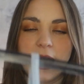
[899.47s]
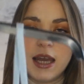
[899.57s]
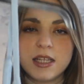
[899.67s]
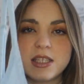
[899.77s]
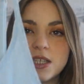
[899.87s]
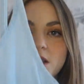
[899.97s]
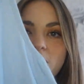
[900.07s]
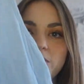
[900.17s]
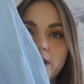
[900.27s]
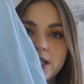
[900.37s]
And it's this
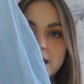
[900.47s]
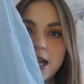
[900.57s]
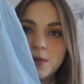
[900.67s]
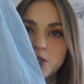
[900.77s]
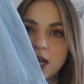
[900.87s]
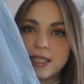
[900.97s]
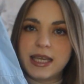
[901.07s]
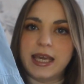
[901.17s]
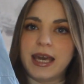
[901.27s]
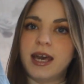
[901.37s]
lovely denim dress
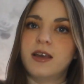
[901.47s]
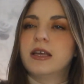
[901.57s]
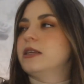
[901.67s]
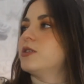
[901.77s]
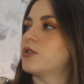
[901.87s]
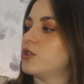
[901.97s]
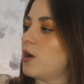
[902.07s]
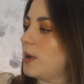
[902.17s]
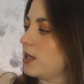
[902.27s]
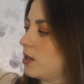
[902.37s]
here. So it's not my